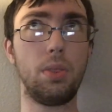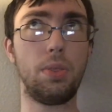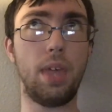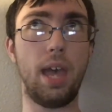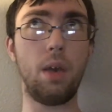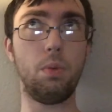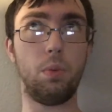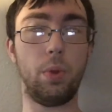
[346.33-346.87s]

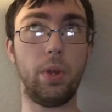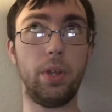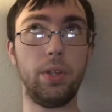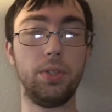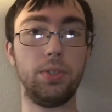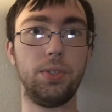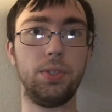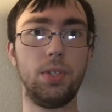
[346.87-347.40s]
That
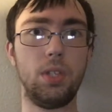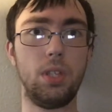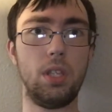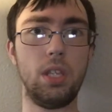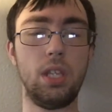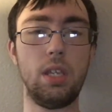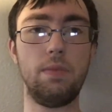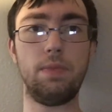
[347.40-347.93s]
was
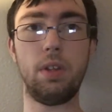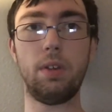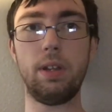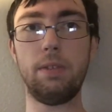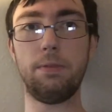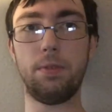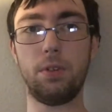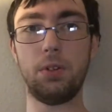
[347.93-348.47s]
the
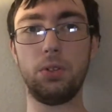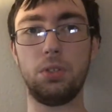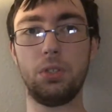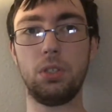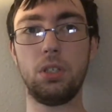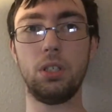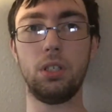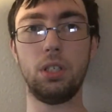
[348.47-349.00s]
very
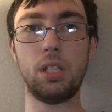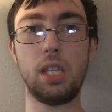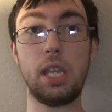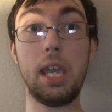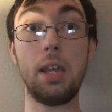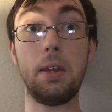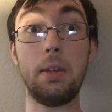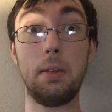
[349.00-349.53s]
first
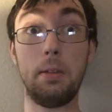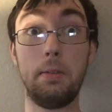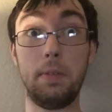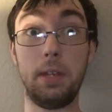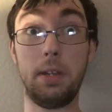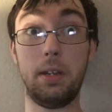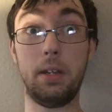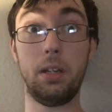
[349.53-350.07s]
gated
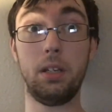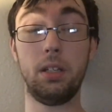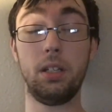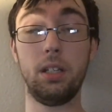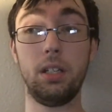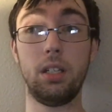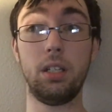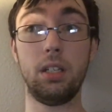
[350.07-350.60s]
elevator
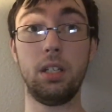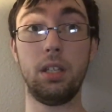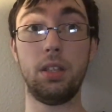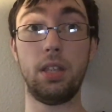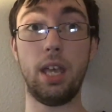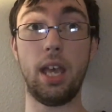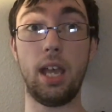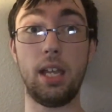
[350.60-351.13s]

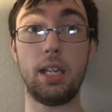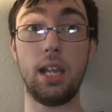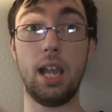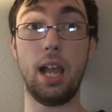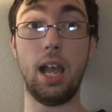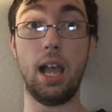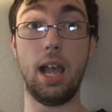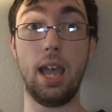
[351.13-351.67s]
that
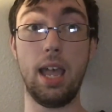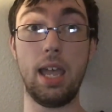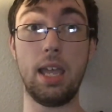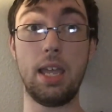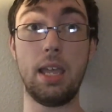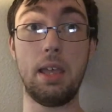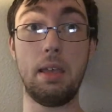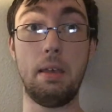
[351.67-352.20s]
I
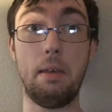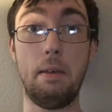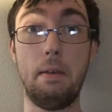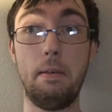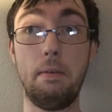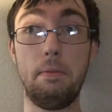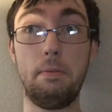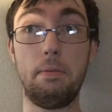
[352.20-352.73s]

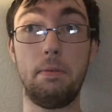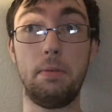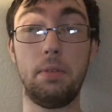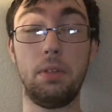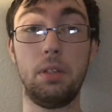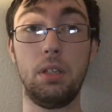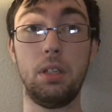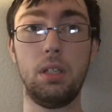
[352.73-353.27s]
have,
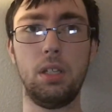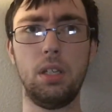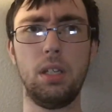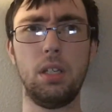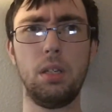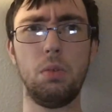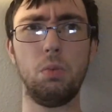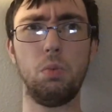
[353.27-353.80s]

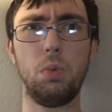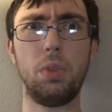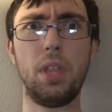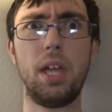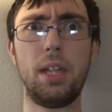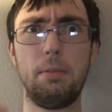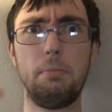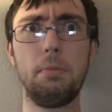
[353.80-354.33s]
well,
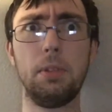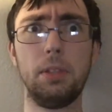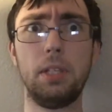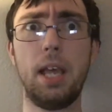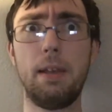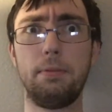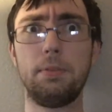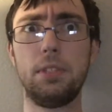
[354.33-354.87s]
that
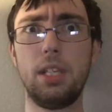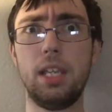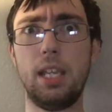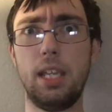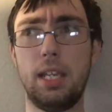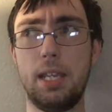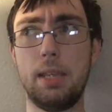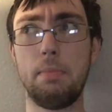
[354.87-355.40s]
left
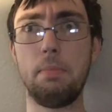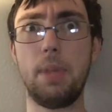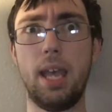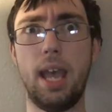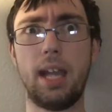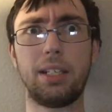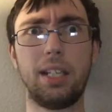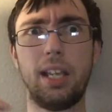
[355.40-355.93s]
an
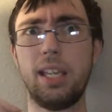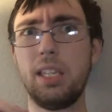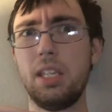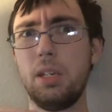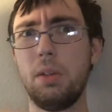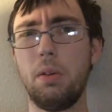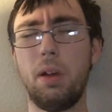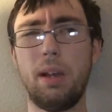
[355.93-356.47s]
impact.
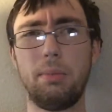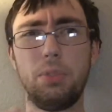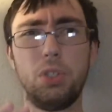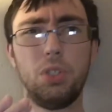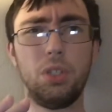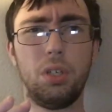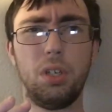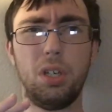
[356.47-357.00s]
I'm
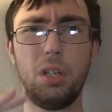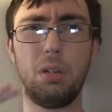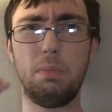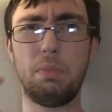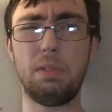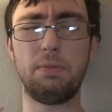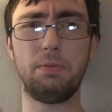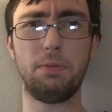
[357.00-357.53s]
sure
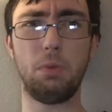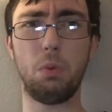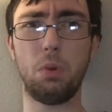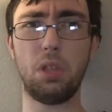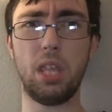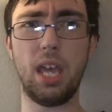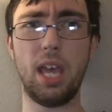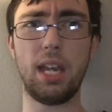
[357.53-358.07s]

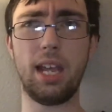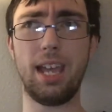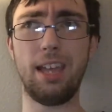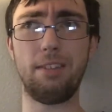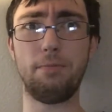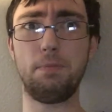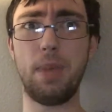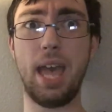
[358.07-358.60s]
before that I
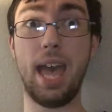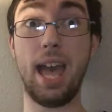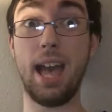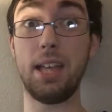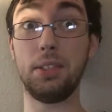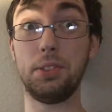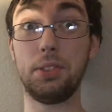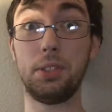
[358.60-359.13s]
had
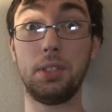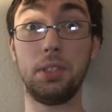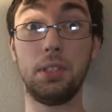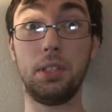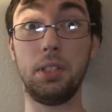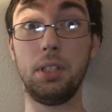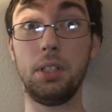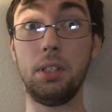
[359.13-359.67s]
passed
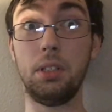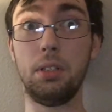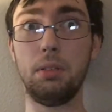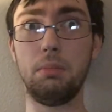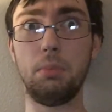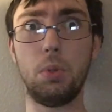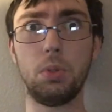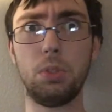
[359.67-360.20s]

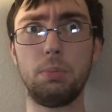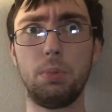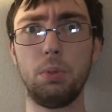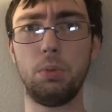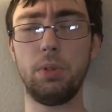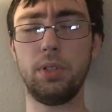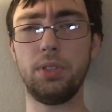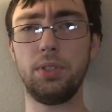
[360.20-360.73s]

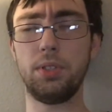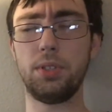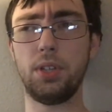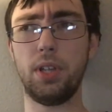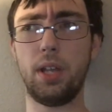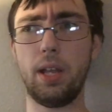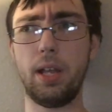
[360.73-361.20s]
multiple ones,